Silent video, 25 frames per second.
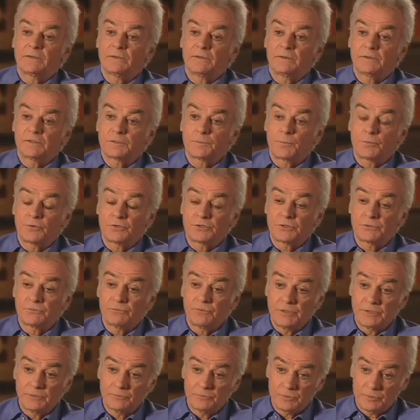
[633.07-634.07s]
to the sports
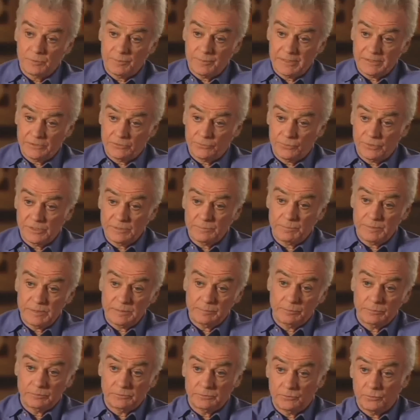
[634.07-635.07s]
arena with about 20
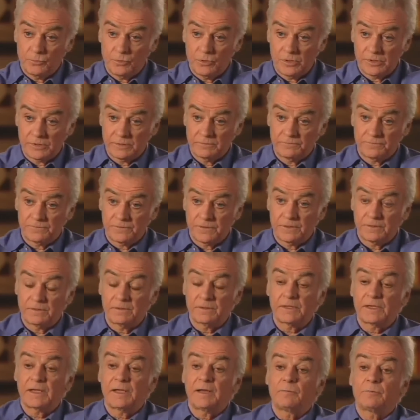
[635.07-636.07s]
people to walk in front of
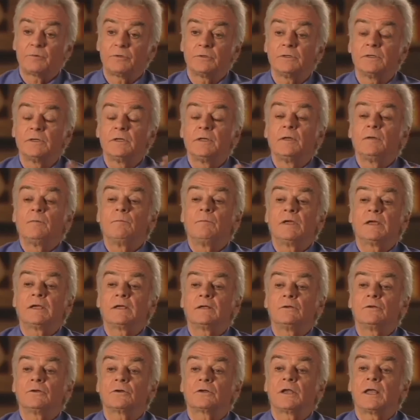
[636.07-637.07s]
the camera, make
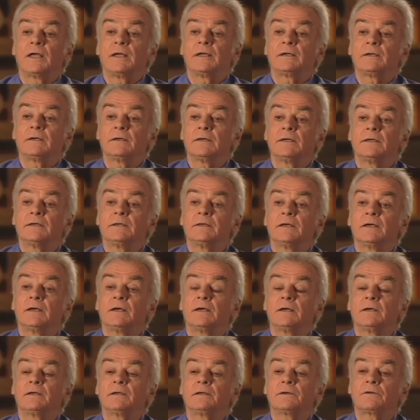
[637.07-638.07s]
it look like
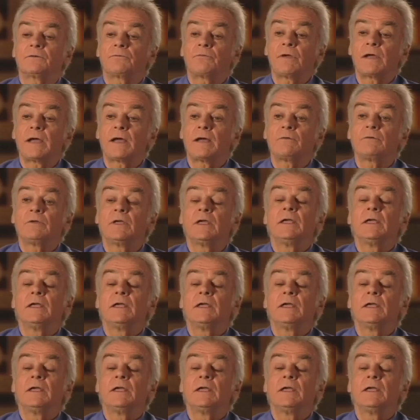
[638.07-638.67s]
a crowd,